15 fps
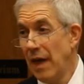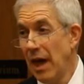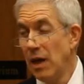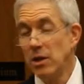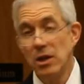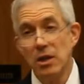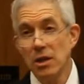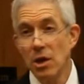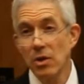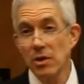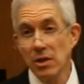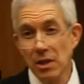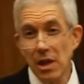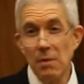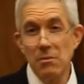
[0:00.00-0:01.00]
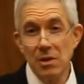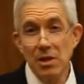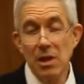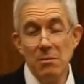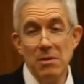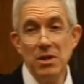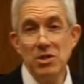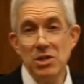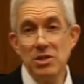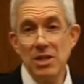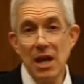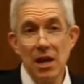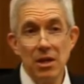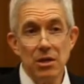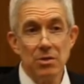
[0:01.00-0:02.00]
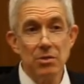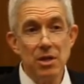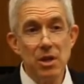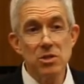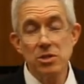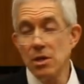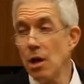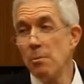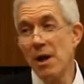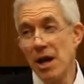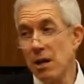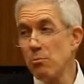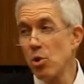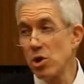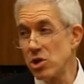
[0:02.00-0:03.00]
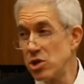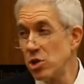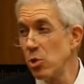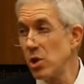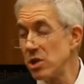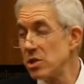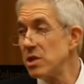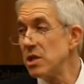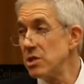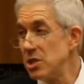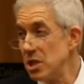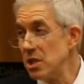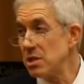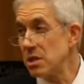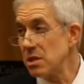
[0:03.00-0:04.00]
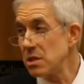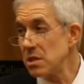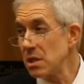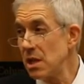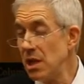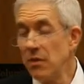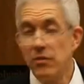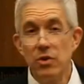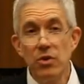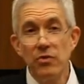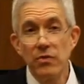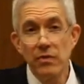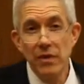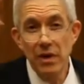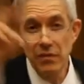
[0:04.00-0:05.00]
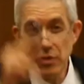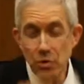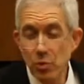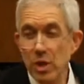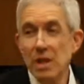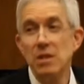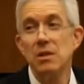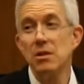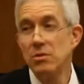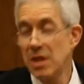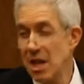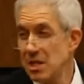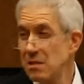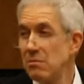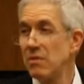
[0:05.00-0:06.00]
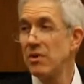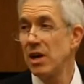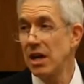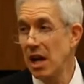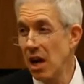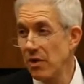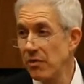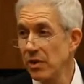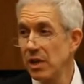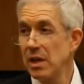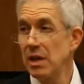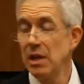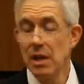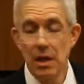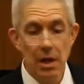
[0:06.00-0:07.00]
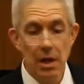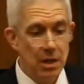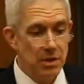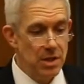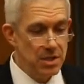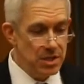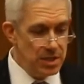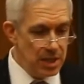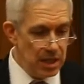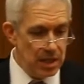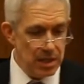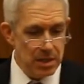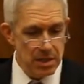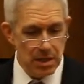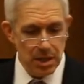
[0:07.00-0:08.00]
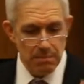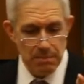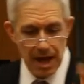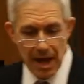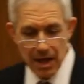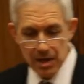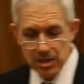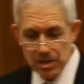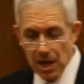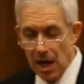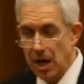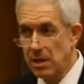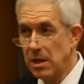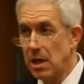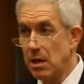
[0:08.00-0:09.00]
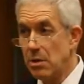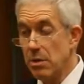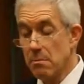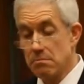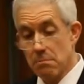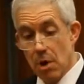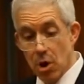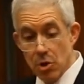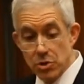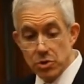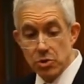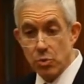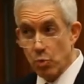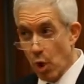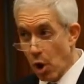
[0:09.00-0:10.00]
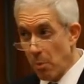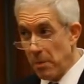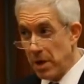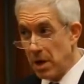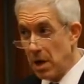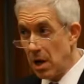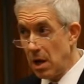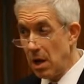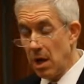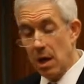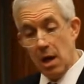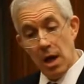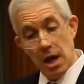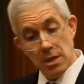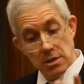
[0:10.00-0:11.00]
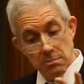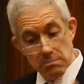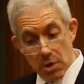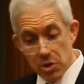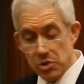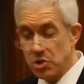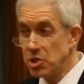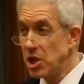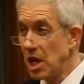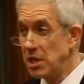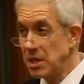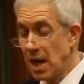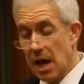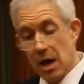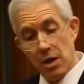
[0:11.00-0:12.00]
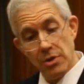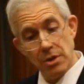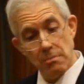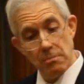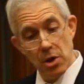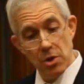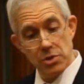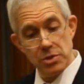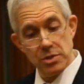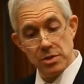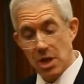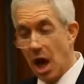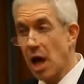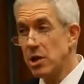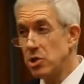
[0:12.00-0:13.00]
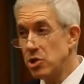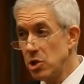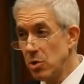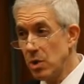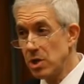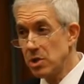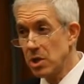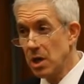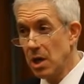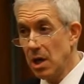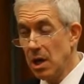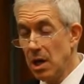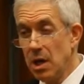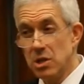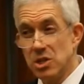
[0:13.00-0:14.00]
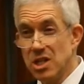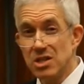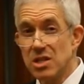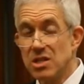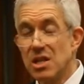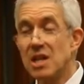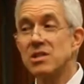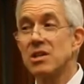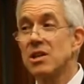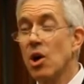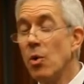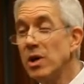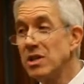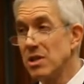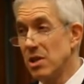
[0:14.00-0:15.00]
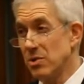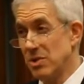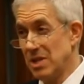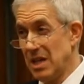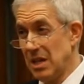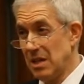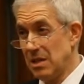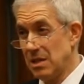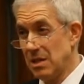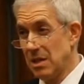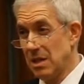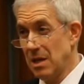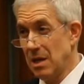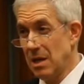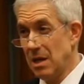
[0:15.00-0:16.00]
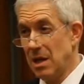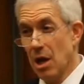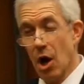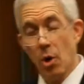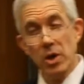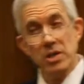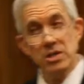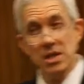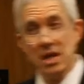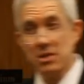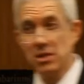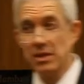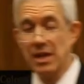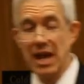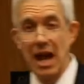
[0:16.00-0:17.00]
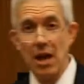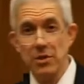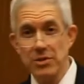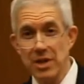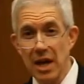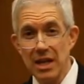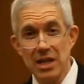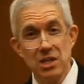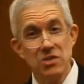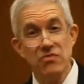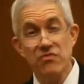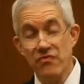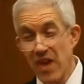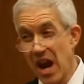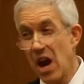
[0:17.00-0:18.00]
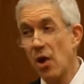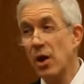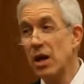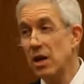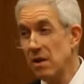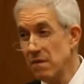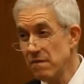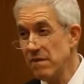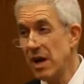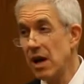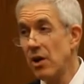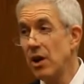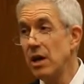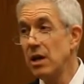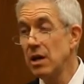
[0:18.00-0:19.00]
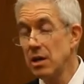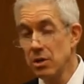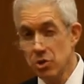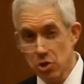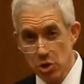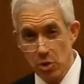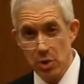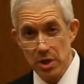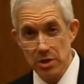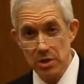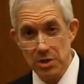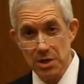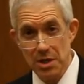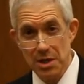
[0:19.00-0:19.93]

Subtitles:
And, you know, let me just tell you, there's nobody more Jewish than Jesus. If you read the New Testament very carefully, the cities in Palestine that are the most Roman and the most Gentile, the most non-Jewish, Jesus doesn't go into those cities. He always stays on the outside. He's very, very Jewish.